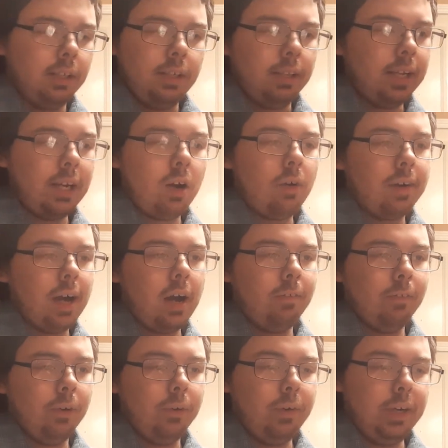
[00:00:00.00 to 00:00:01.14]
they all got
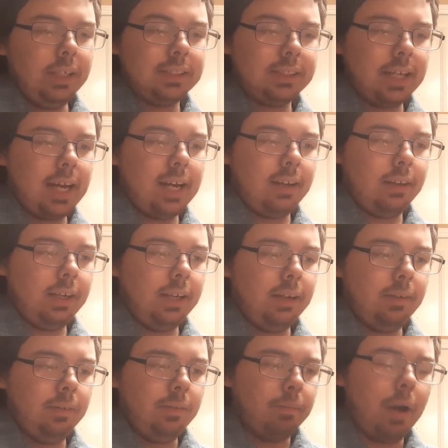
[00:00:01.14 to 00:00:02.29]
ruined, sadly,